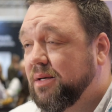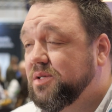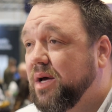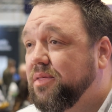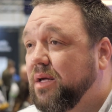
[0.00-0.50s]

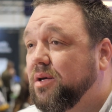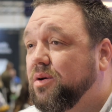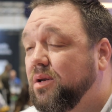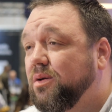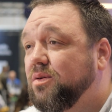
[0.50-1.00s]
So I think the
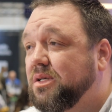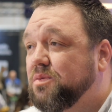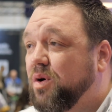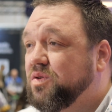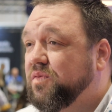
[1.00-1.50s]
good news is
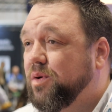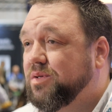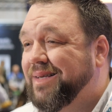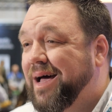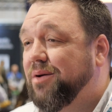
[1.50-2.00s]
most
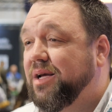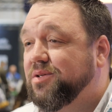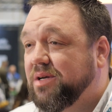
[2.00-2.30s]
folks nowadays